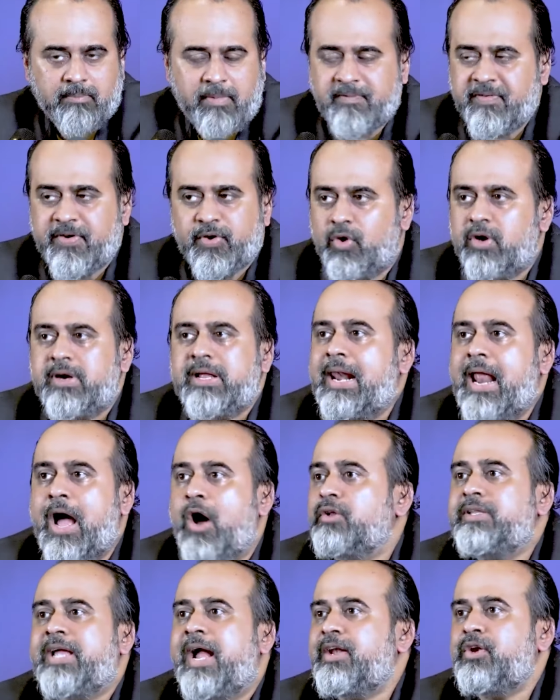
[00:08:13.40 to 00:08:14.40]
But we don't
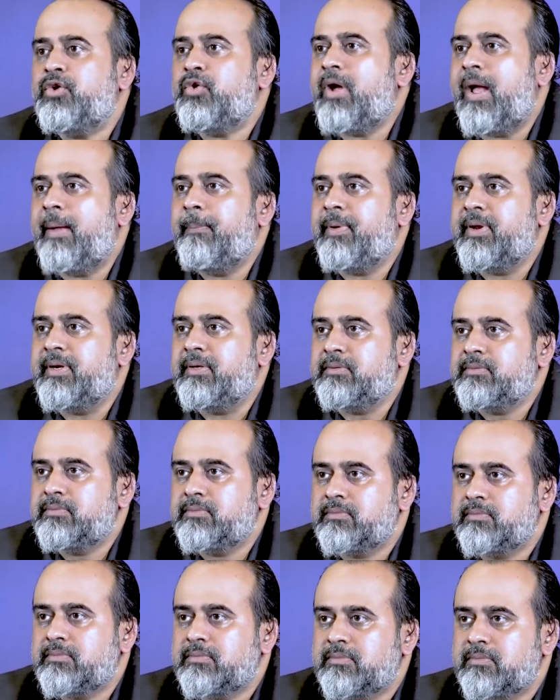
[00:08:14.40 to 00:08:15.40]
allow that to happen.
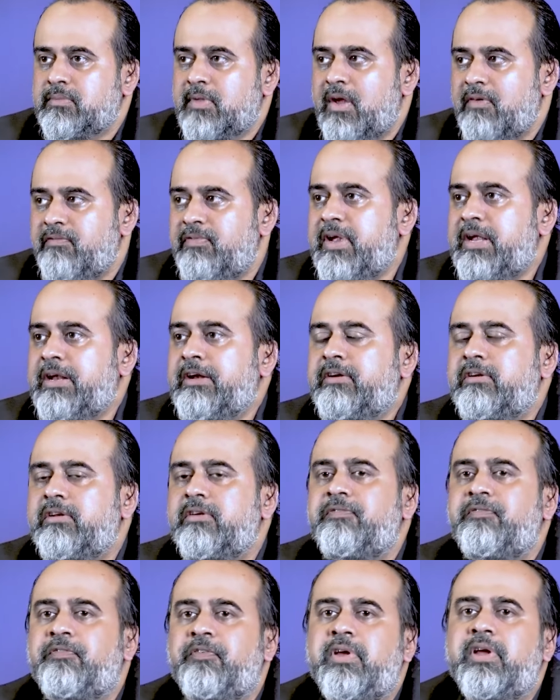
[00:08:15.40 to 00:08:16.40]
We
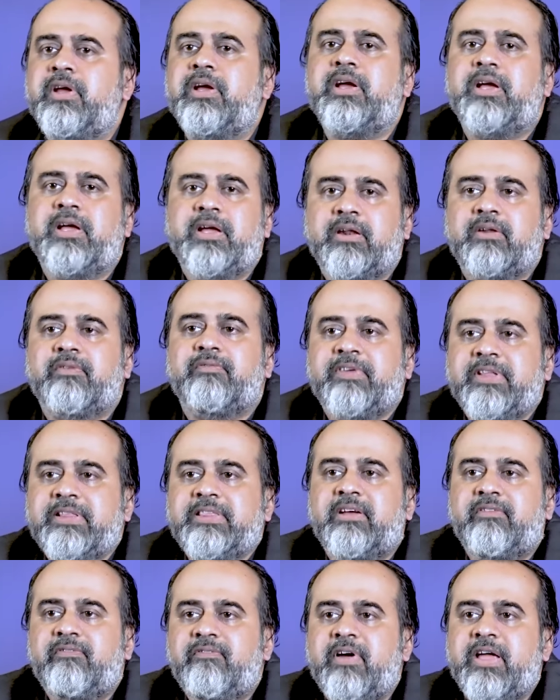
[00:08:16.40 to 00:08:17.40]
interfere
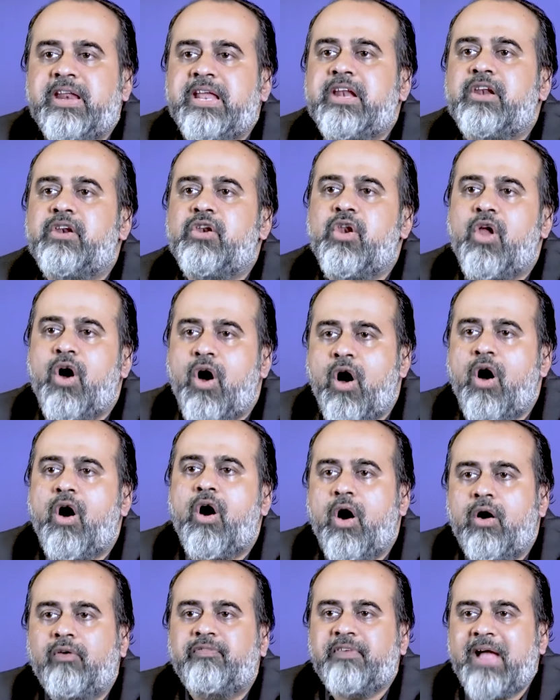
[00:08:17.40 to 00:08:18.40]
with the very
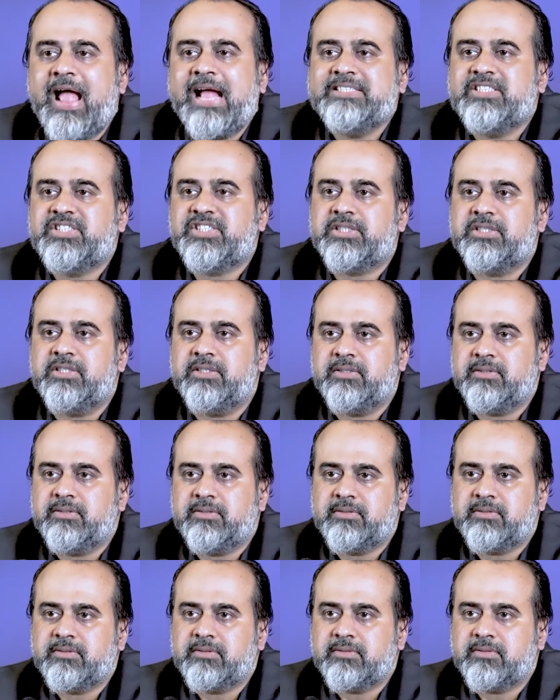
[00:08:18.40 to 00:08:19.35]
law of action.